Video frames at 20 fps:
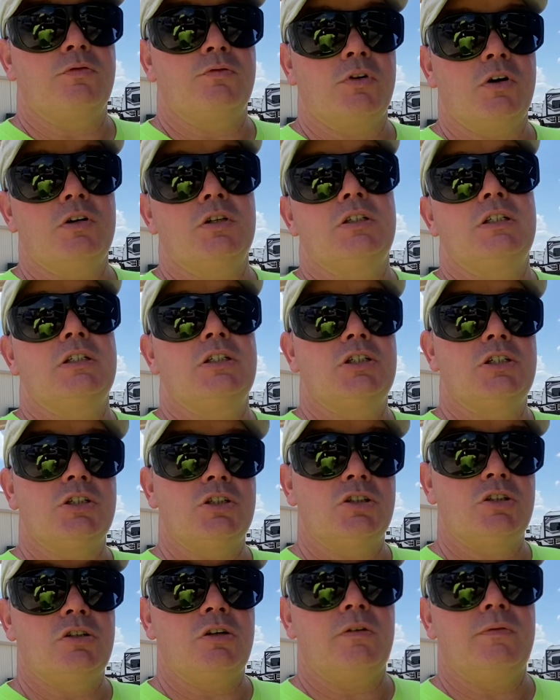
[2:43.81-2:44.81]
versus
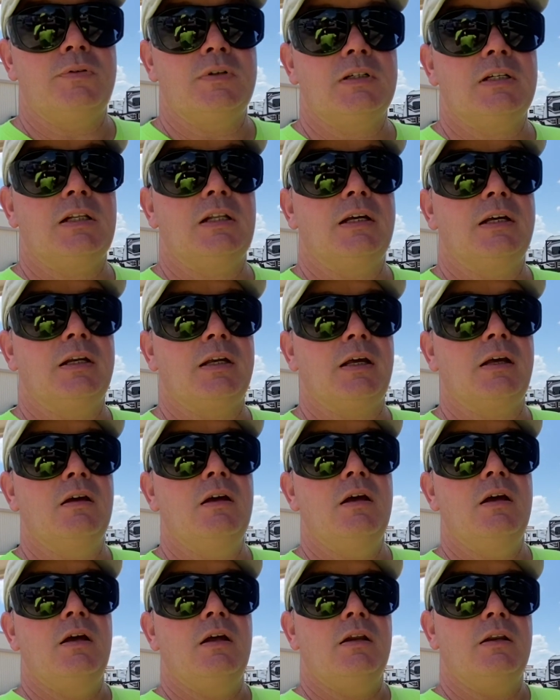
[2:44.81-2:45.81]
just surface cleaning
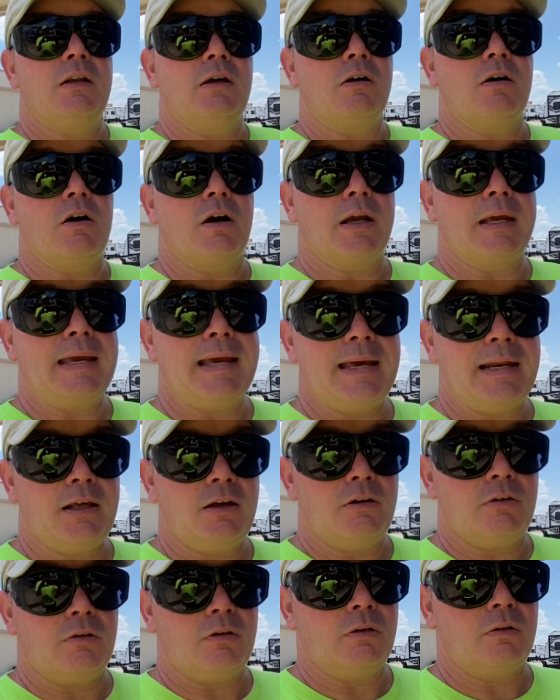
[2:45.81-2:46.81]
the
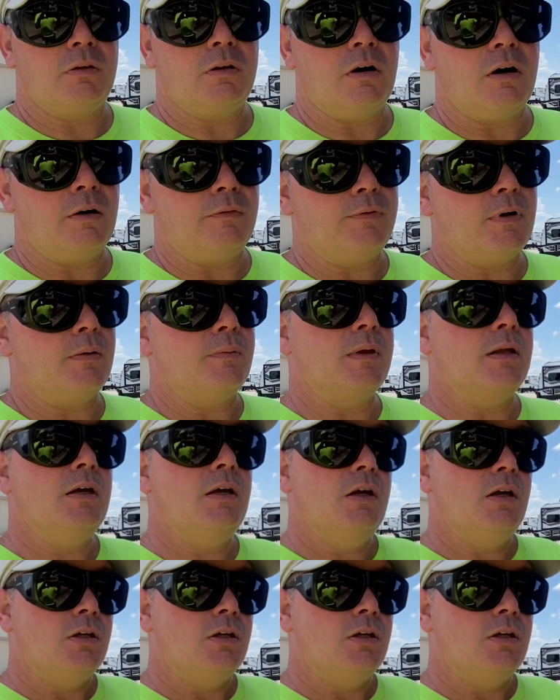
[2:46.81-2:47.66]
organic growth off of it.